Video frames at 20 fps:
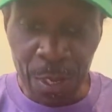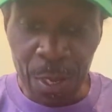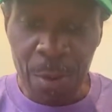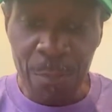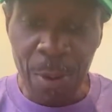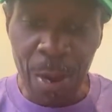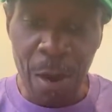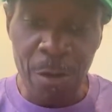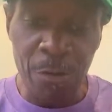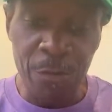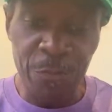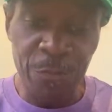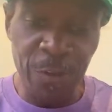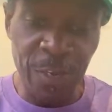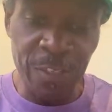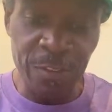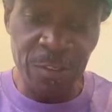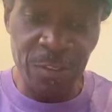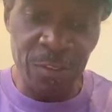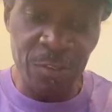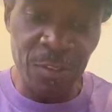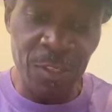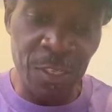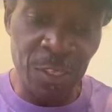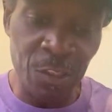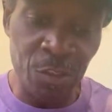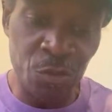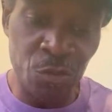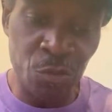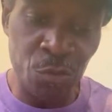Powell faces
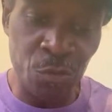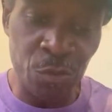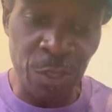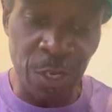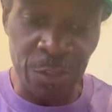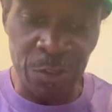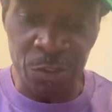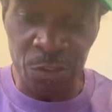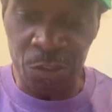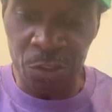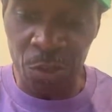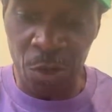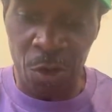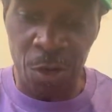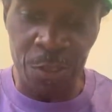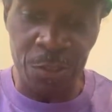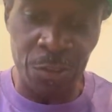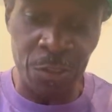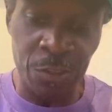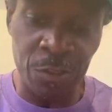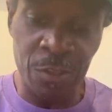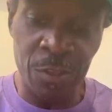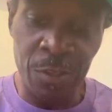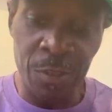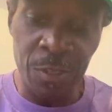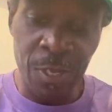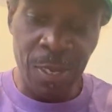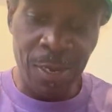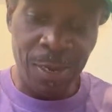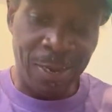nearly 24 charges,
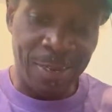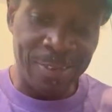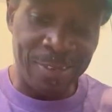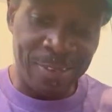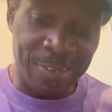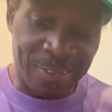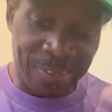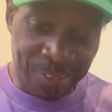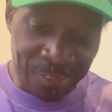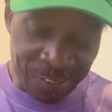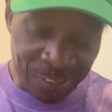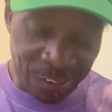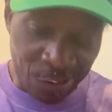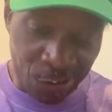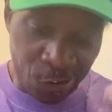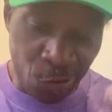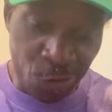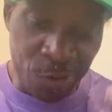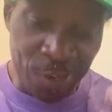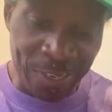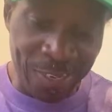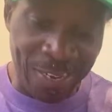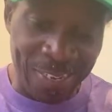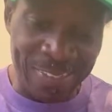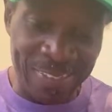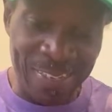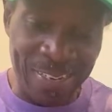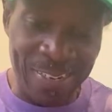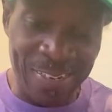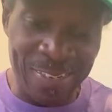including
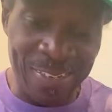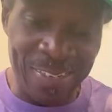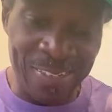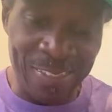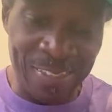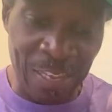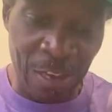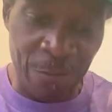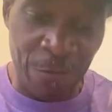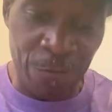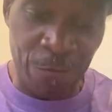identity theft,